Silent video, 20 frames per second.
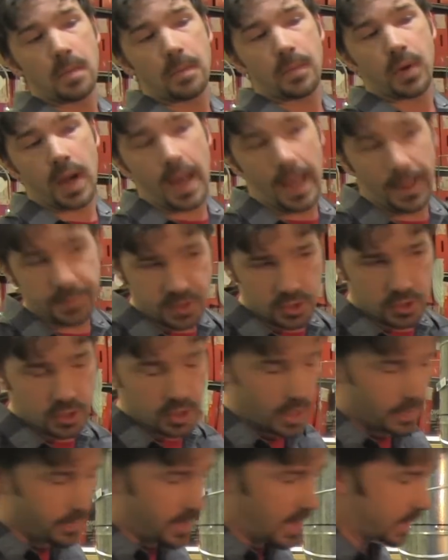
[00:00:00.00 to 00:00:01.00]
Perhaps a
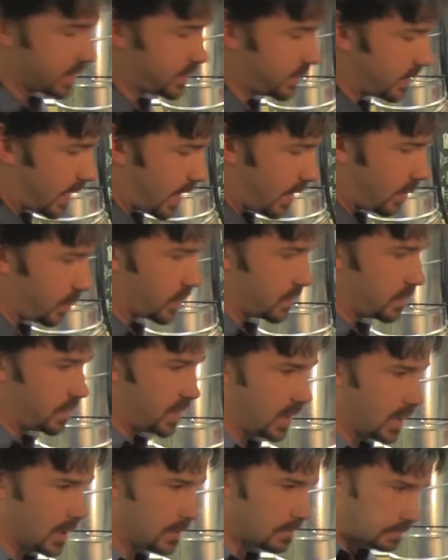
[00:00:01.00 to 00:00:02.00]
drawback to that would
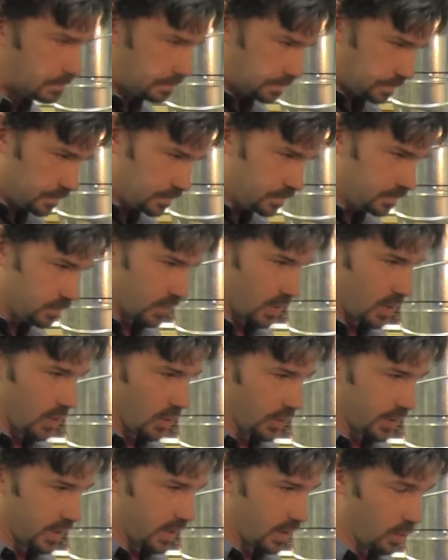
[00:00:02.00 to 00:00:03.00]
be you
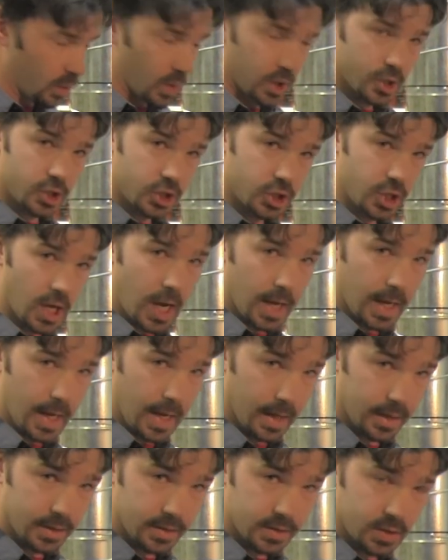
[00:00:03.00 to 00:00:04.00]
only get one shot
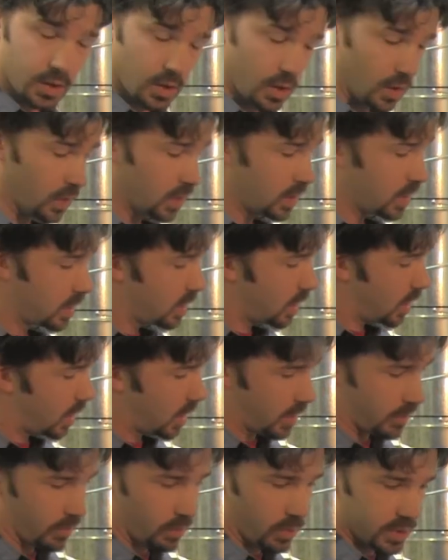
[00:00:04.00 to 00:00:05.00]
at it. So
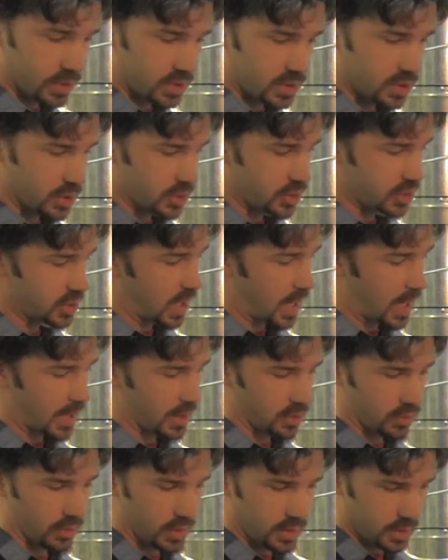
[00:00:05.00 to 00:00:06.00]
once you're
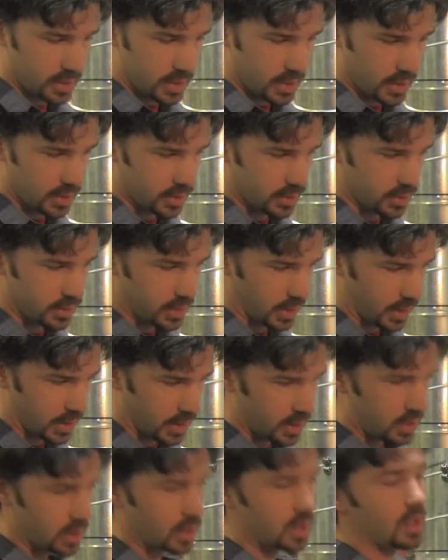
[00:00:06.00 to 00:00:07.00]
shot, you're in there and you're
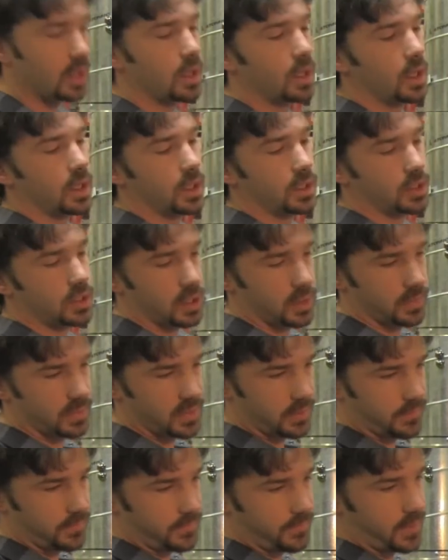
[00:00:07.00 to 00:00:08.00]
done. In
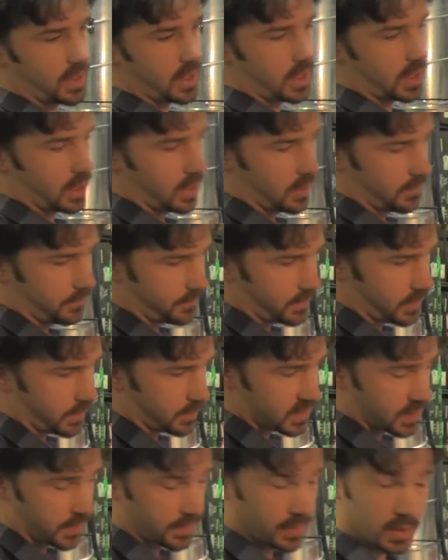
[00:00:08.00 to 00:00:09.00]
terms of fit, if
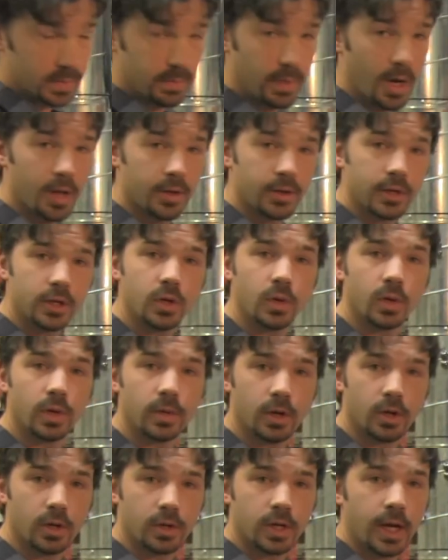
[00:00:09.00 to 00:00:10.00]
something's bothering you
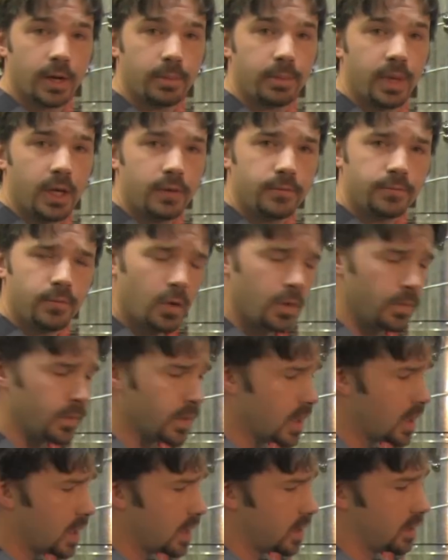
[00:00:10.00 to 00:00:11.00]
or kind of painful,
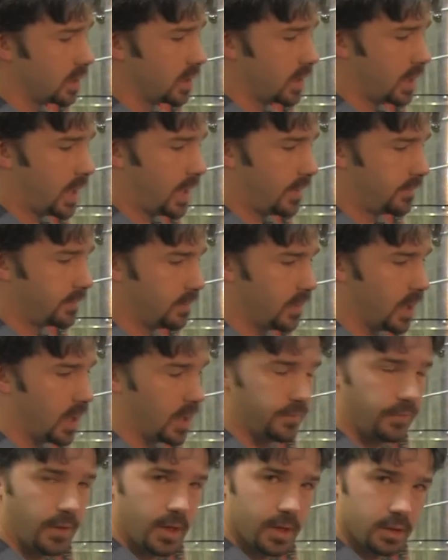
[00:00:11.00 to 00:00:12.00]
you're going to have to
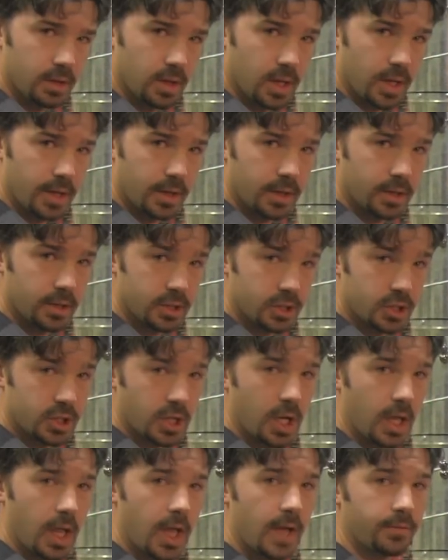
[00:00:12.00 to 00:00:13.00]
modify the liner and the
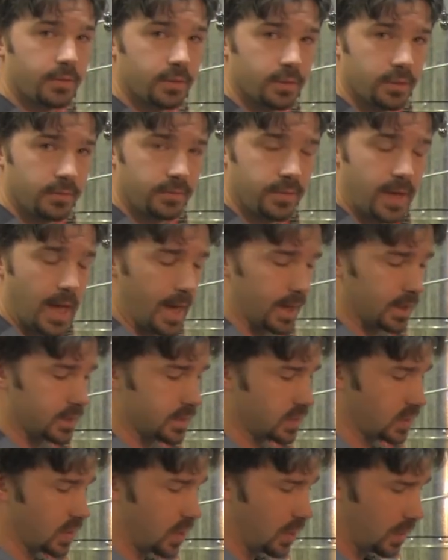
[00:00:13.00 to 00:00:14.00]
shell after the fact.
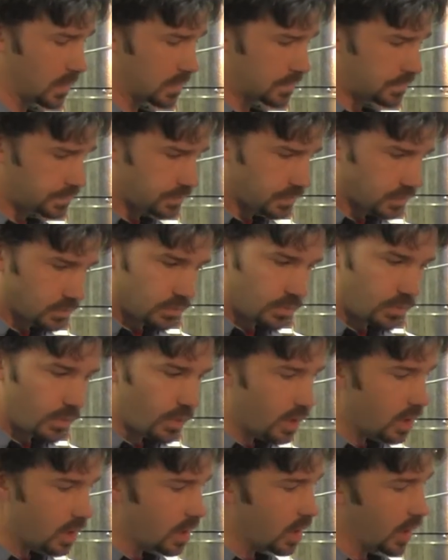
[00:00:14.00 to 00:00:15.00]
So
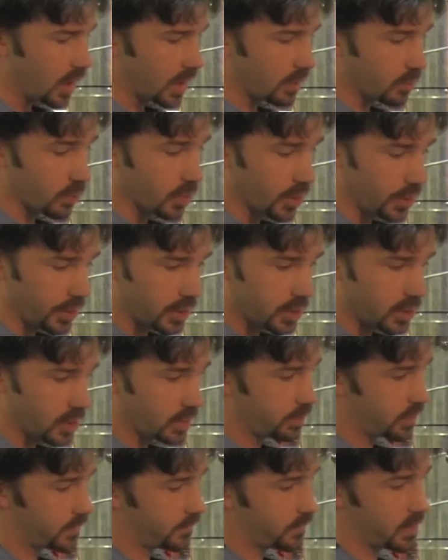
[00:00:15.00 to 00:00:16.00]
really
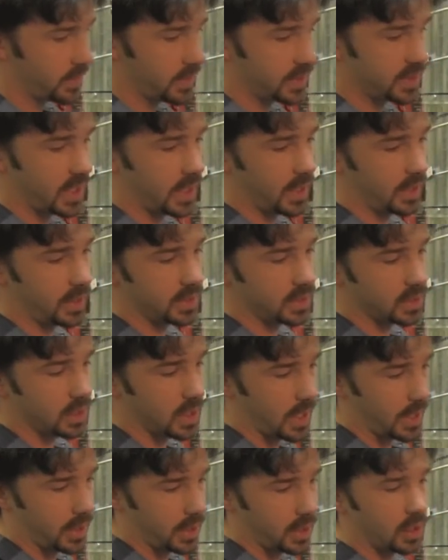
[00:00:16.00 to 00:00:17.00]
good performance out of this
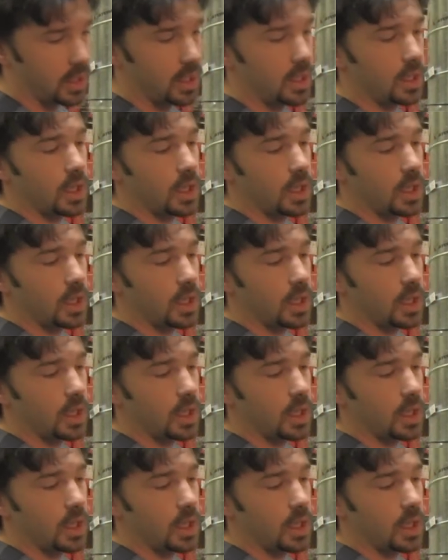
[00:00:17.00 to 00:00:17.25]
liner.